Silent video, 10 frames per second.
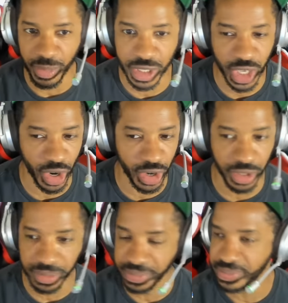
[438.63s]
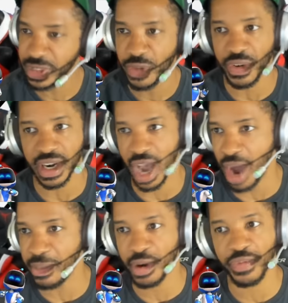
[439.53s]
Returnal,
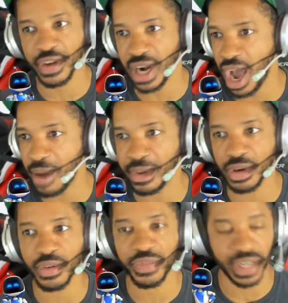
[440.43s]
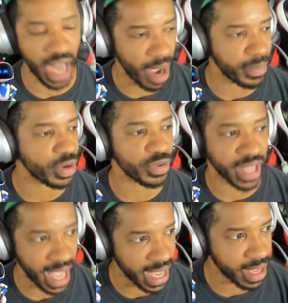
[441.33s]
phenomenal, phenomenal, phenomenal
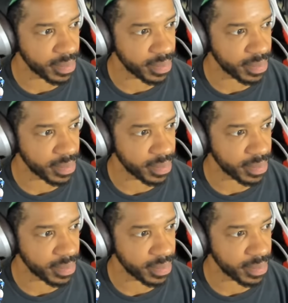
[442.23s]
game.